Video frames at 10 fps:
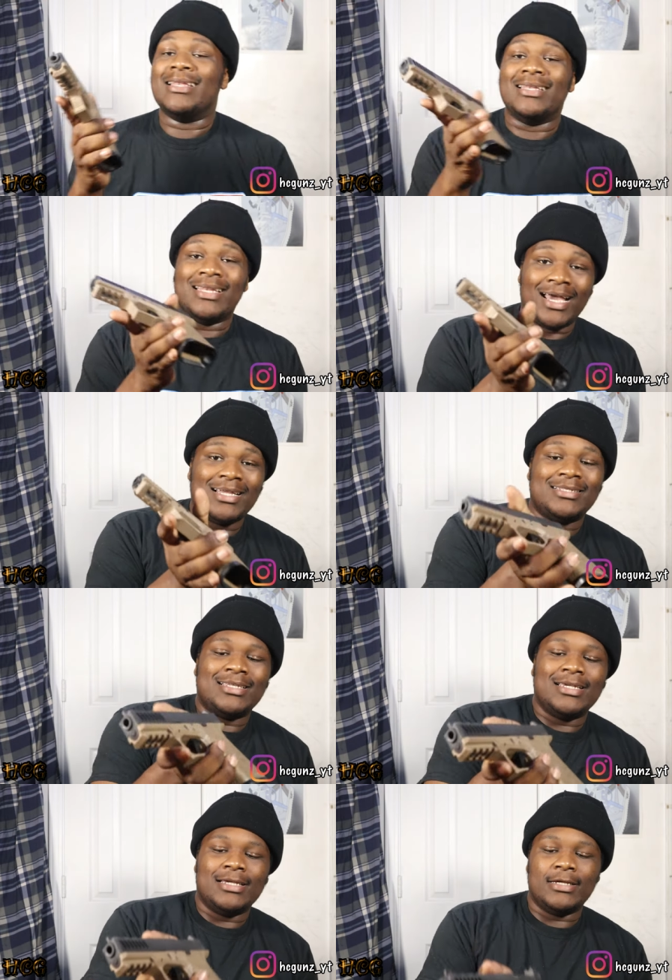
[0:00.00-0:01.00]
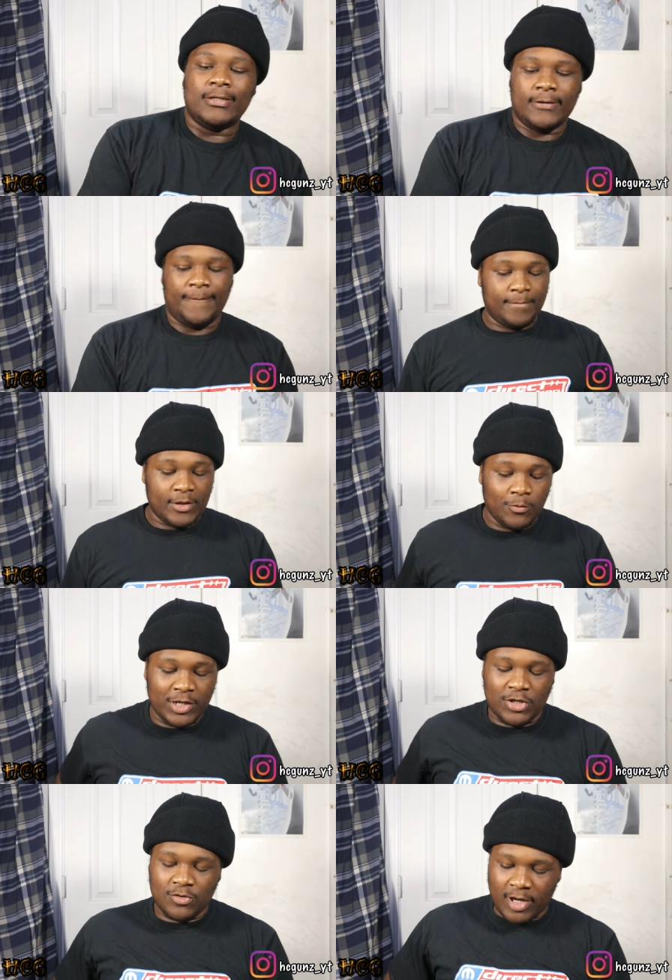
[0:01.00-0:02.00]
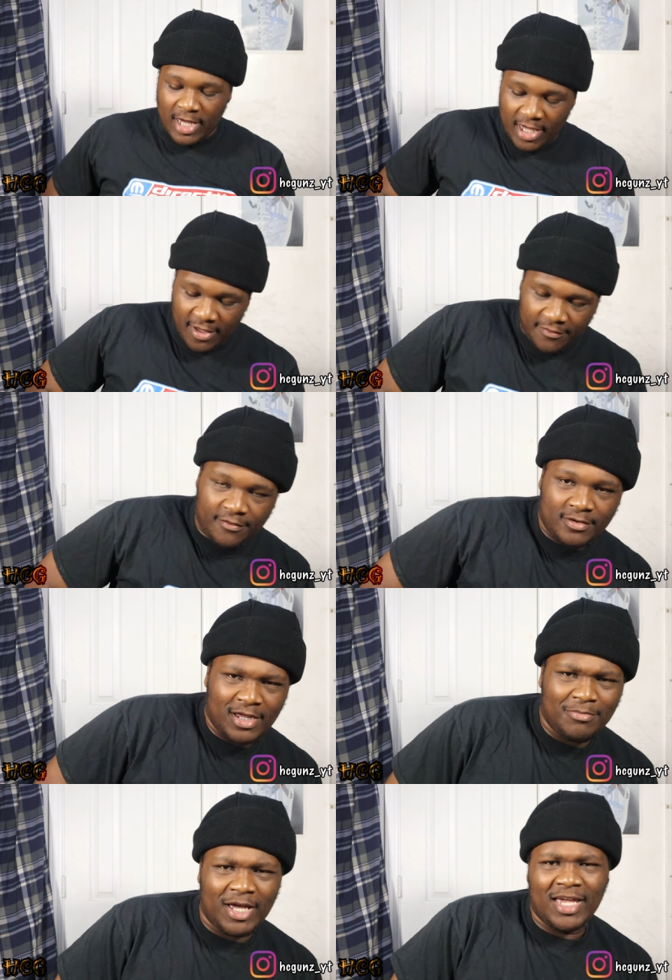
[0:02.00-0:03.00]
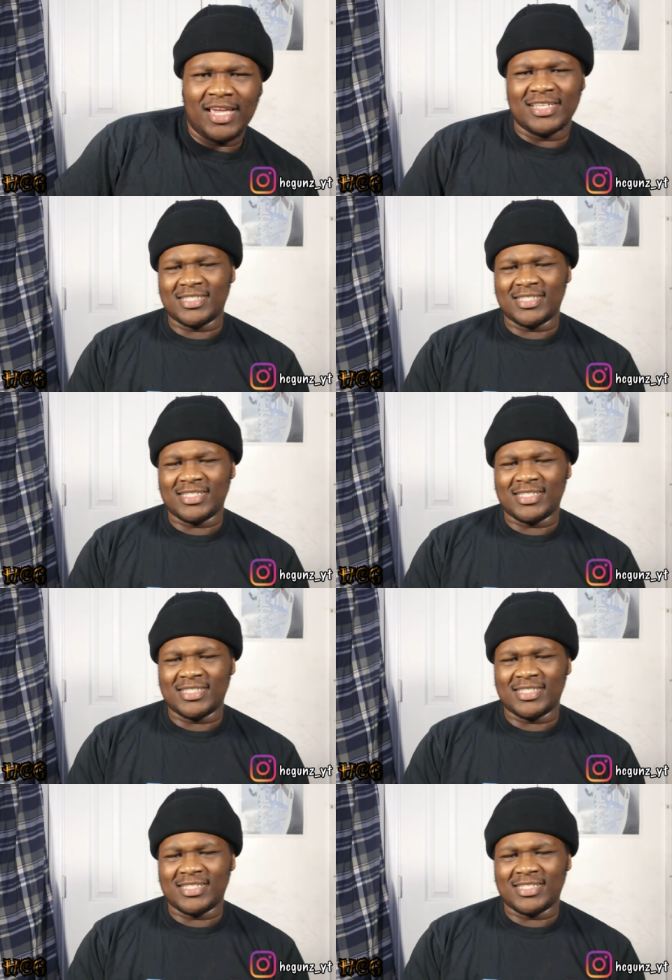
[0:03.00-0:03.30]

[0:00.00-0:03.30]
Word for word: 19, we do have, now my hand